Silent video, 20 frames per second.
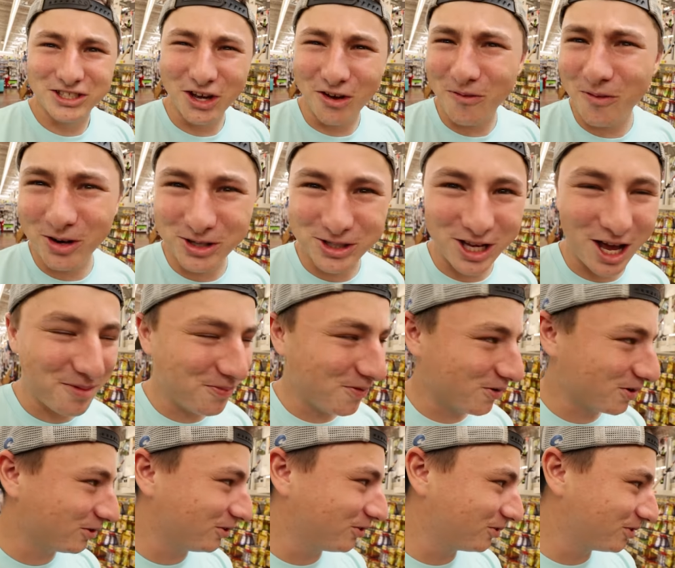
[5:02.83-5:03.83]
saltwater
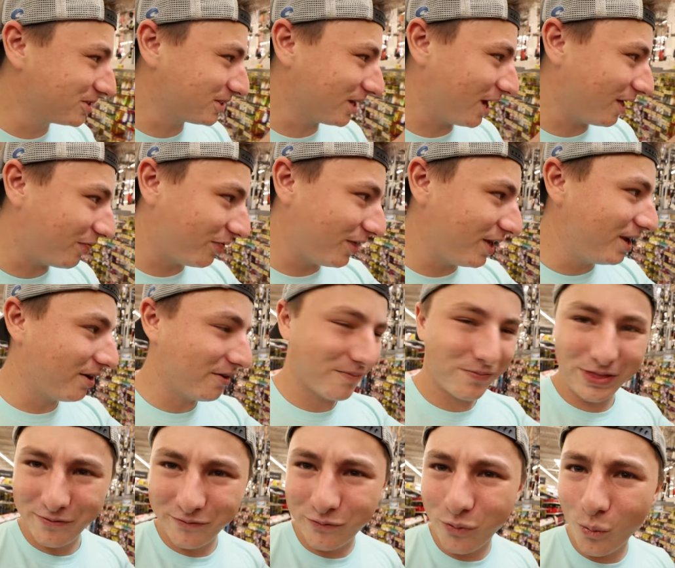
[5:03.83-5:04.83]
topwater lures, I think
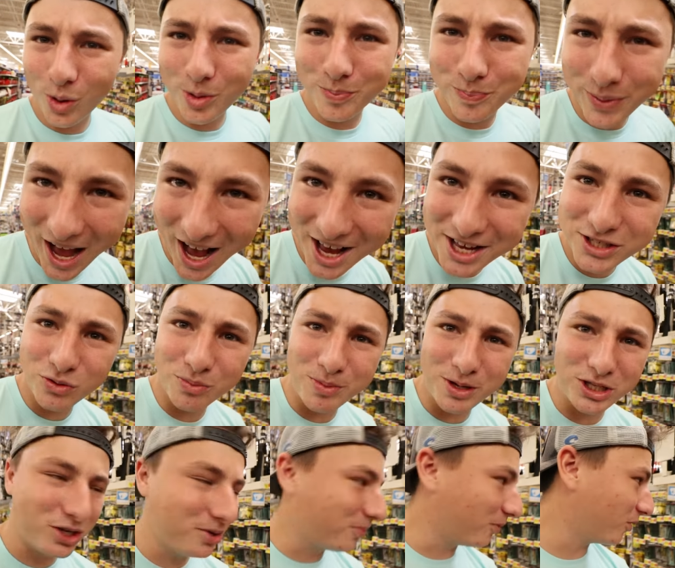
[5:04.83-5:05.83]
for bass would
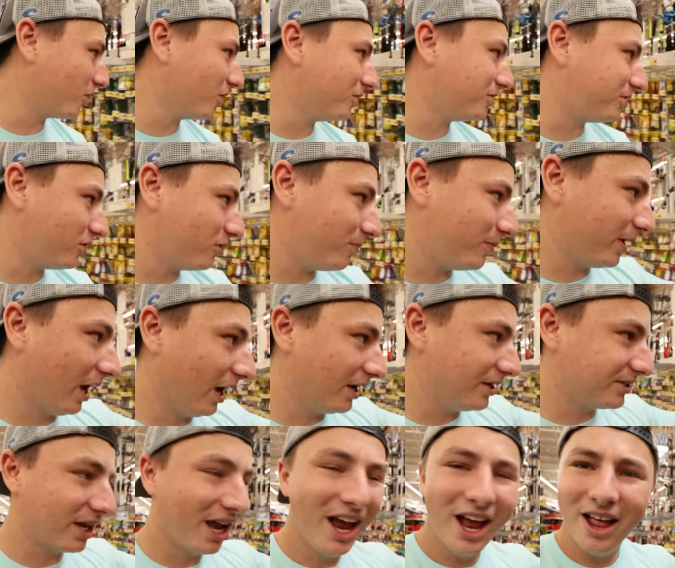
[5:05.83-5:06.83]
be super good too,
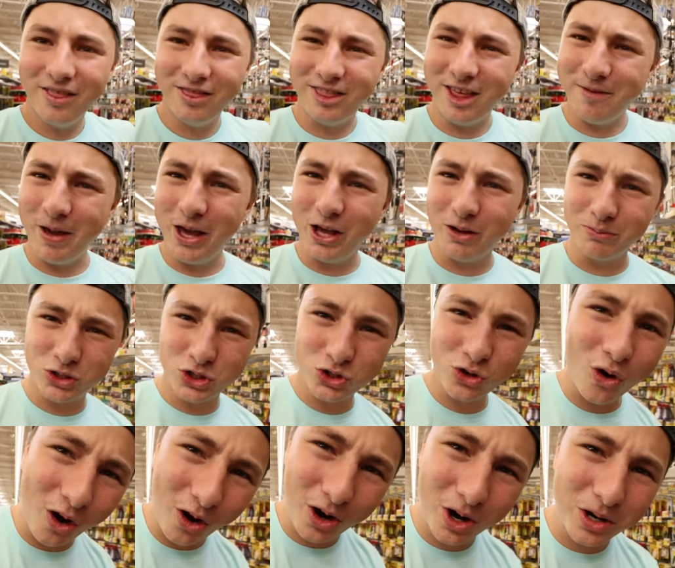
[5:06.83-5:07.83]
because they make them
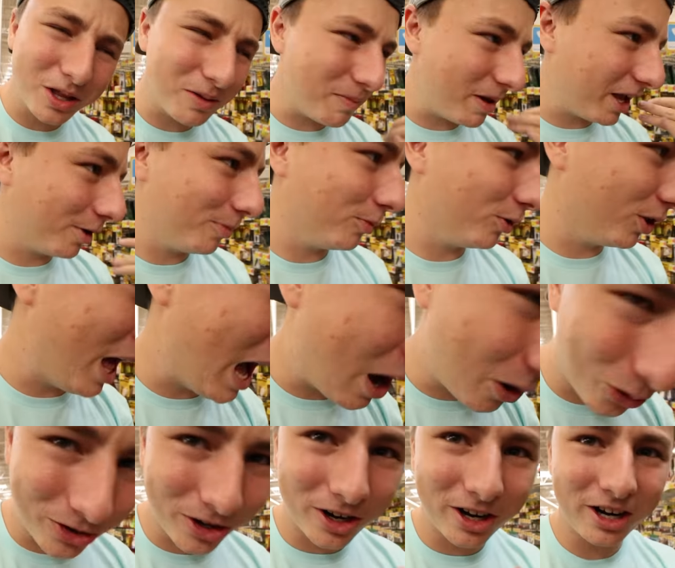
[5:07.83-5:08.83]
stronger, they make them
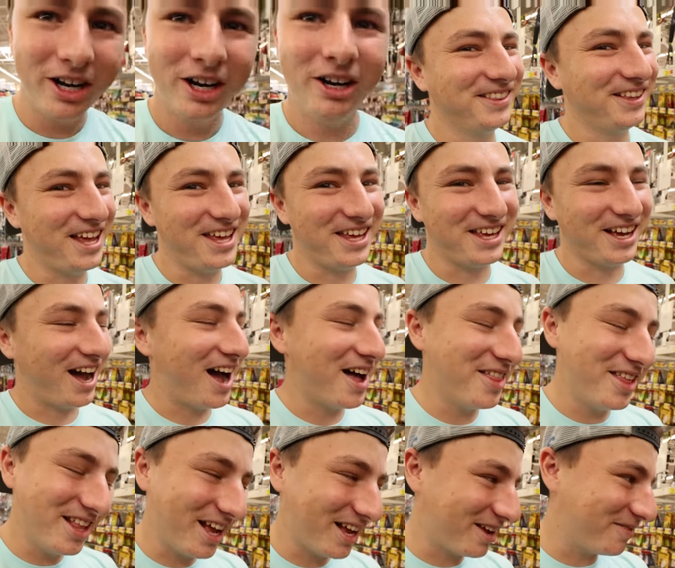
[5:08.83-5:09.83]
louder. Like,
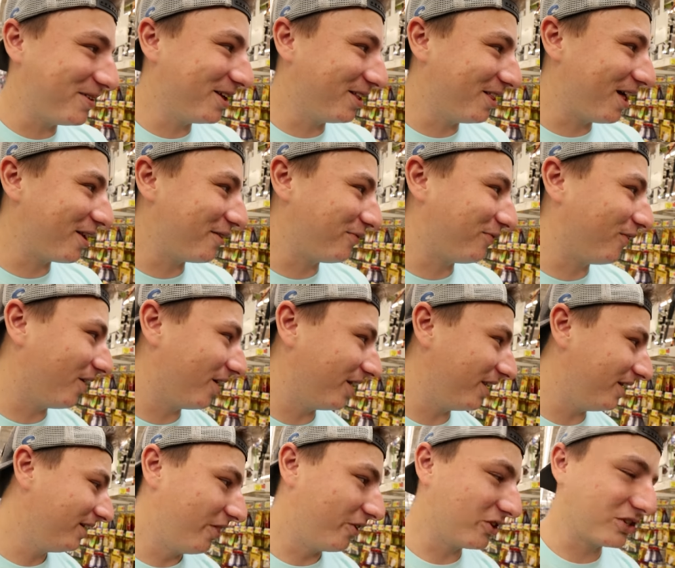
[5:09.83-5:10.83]
I think that could be a lot of
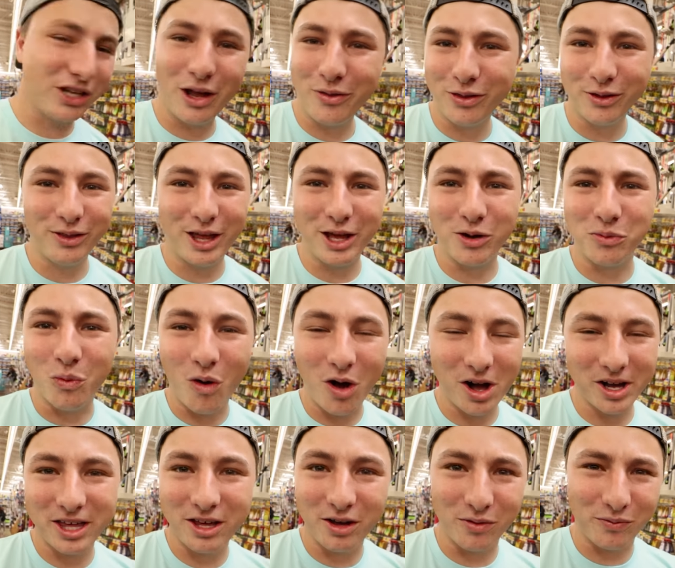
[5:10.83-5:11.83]
fun. And there's nothing like
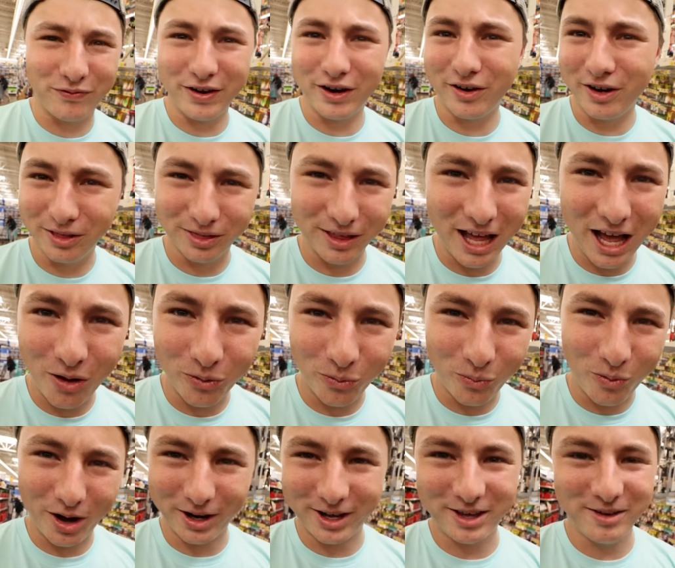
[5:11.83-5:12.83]
walking a very loud
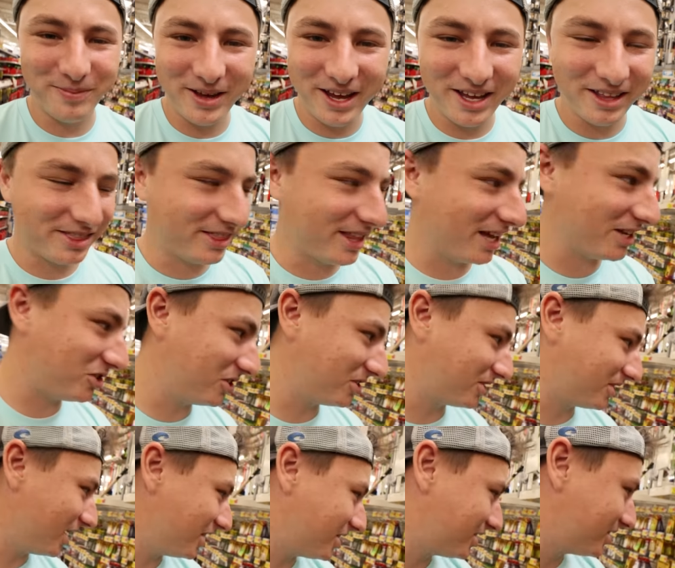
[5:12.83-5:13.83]
walking bait that
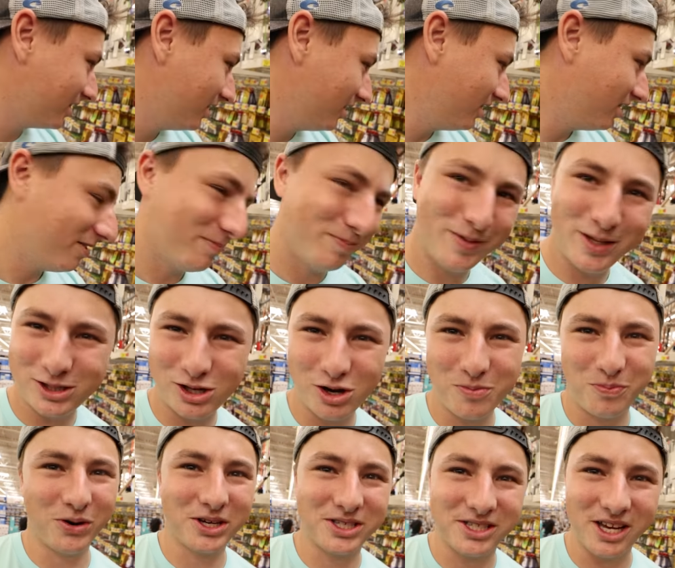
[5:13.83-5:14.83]
just gets me
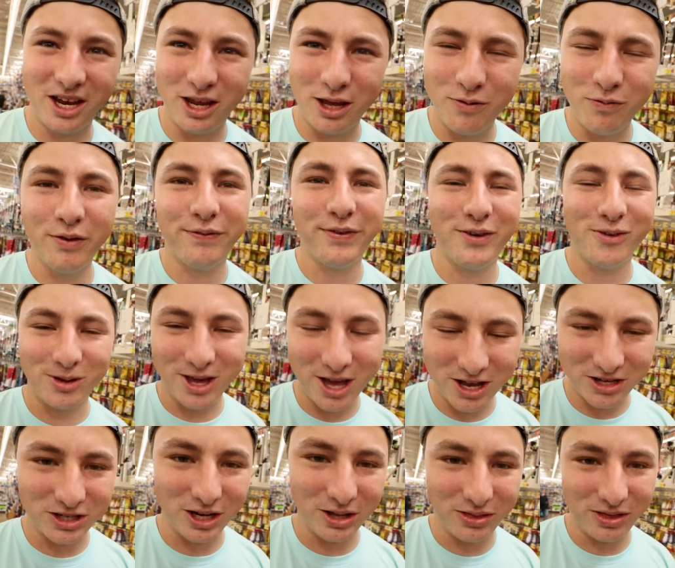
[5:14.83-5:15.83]
super excited. Even if I don't
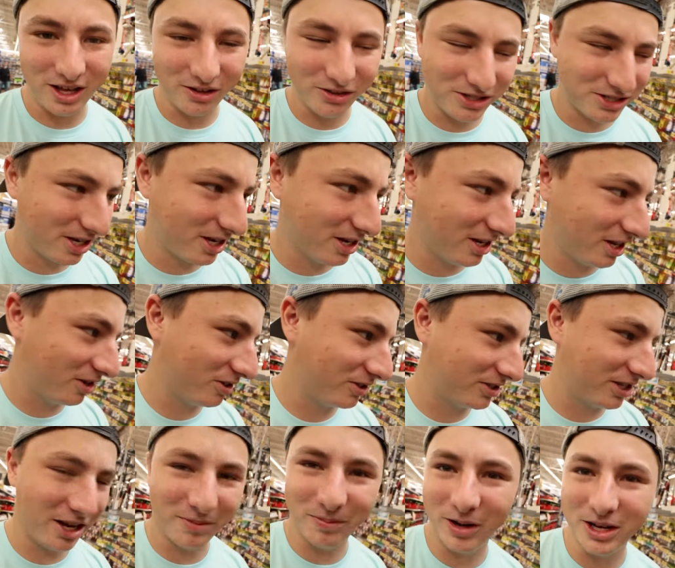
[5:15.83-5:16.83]
catch anything, at least I can
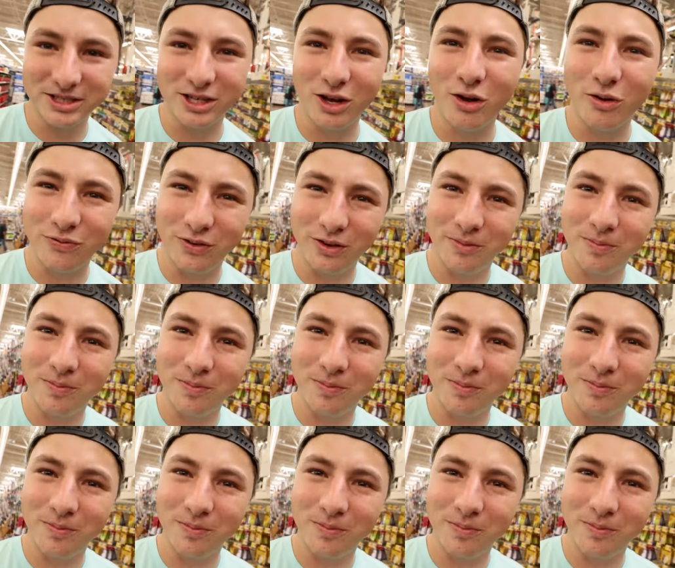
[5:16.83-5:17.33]
entertain myself.